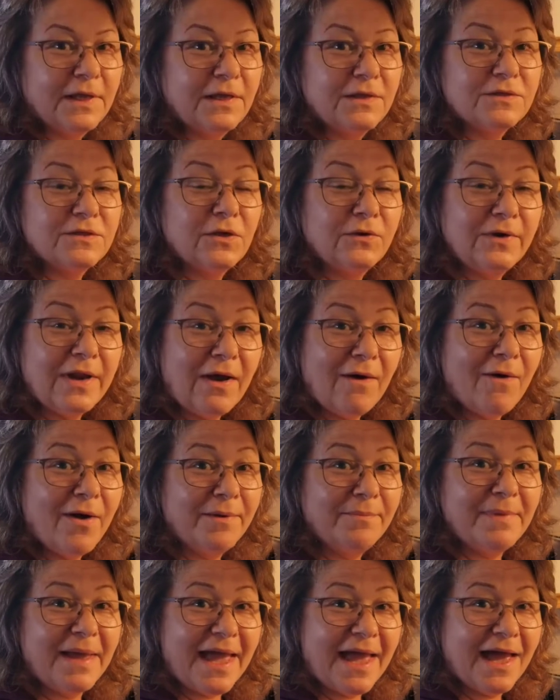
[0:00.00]
So now
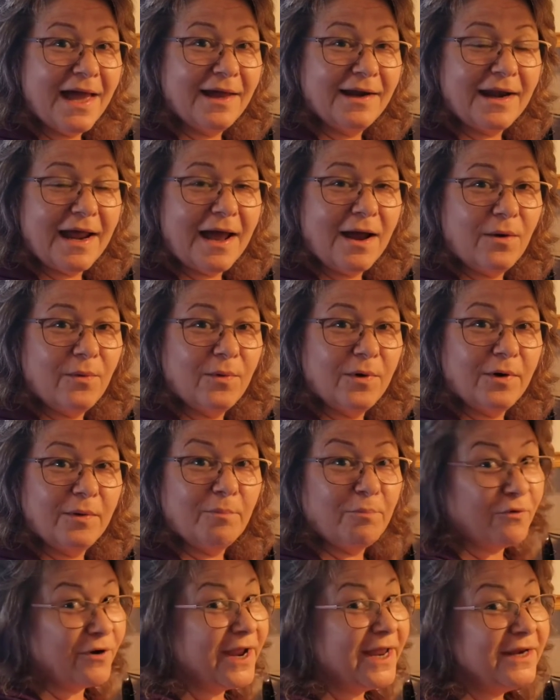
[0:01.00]
I'm at our
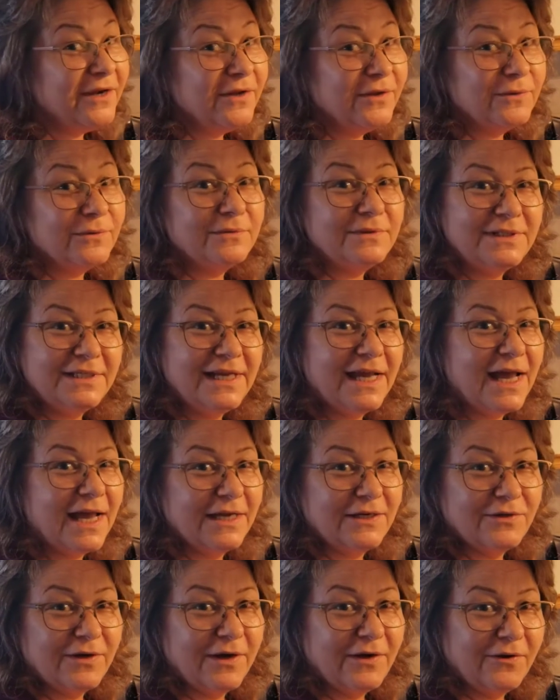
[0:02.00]
brand new
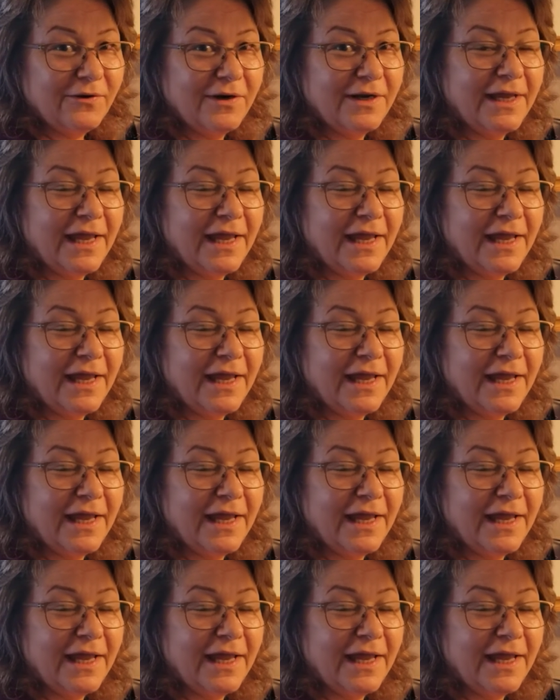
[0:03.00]
dehydrator.